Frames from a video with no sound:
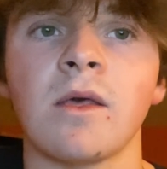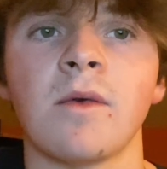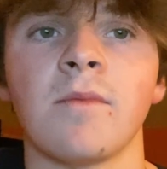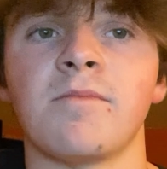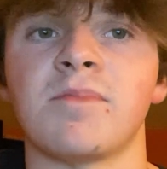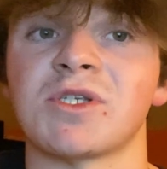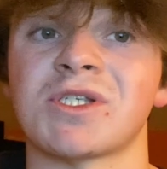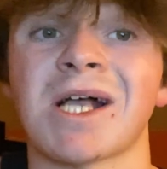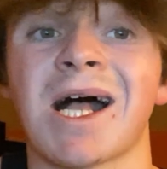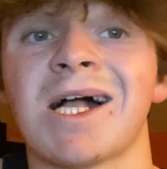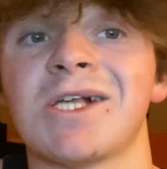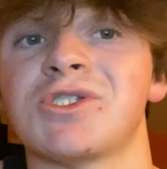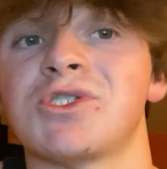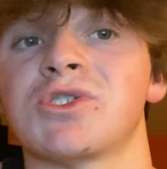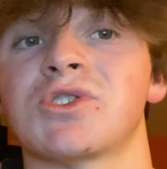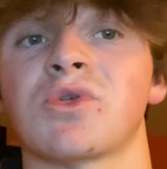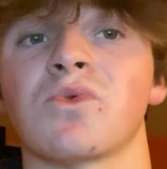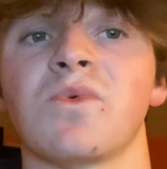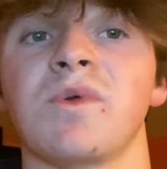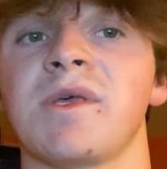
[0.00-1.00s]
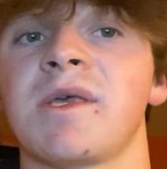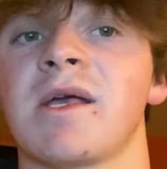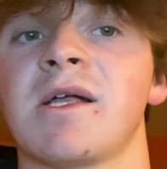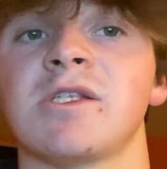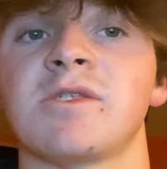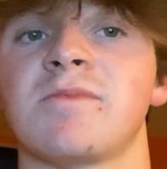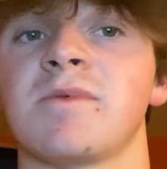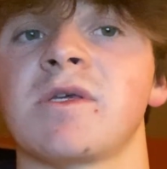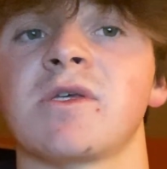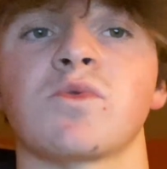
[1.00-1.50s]
besides just the
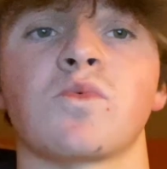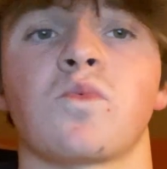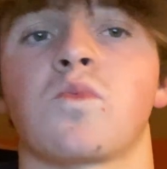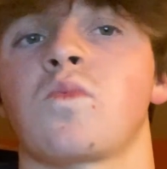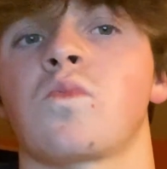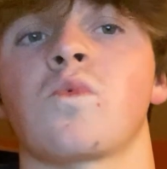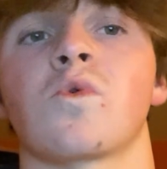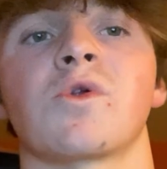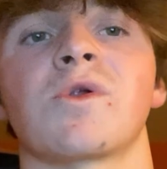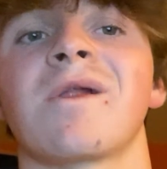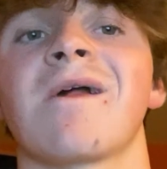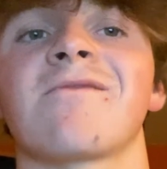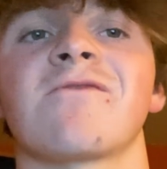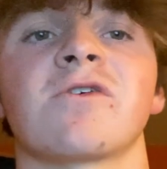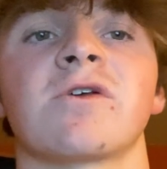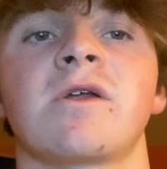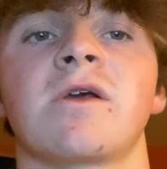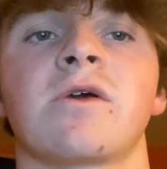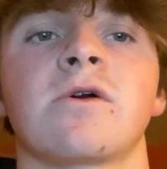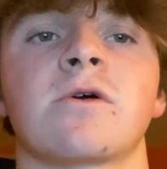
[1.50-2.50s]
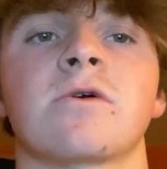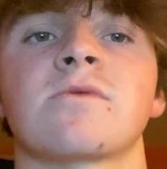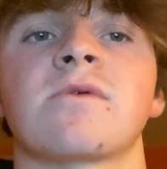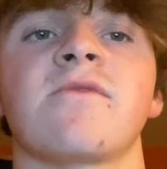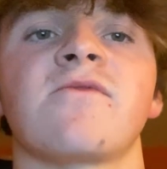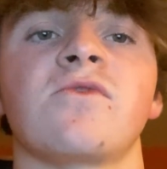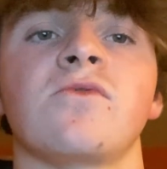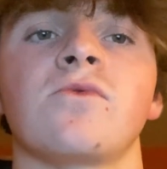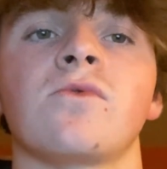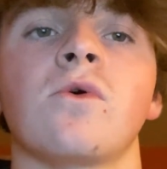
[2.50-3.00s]
weekends because we're never gonna hit our
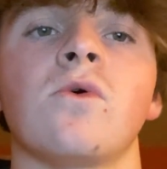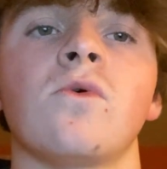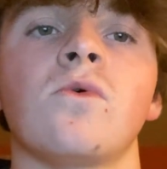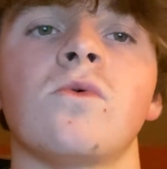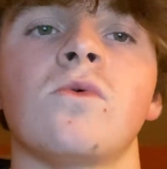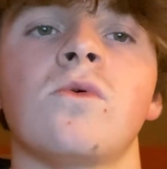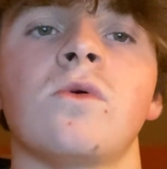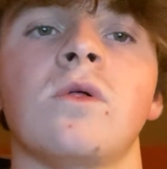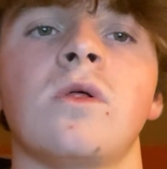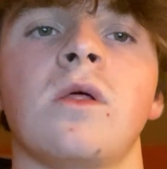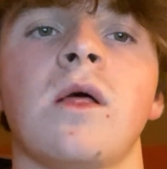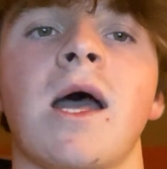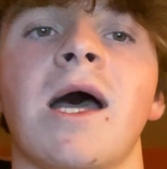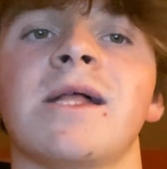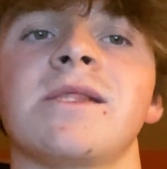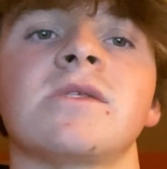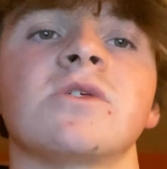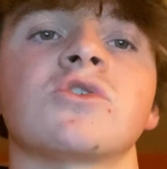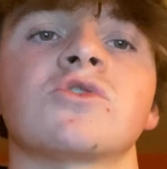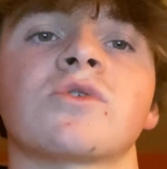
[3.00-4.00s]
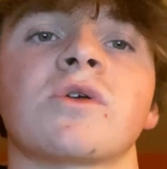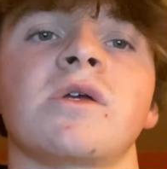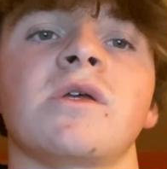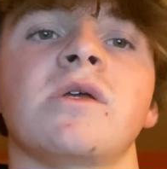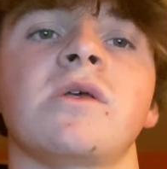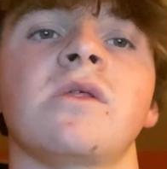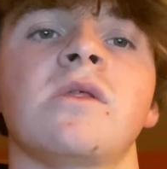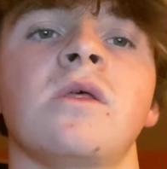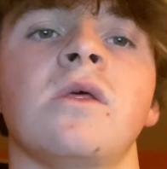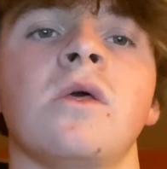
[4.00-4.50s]
revenue goal at this rate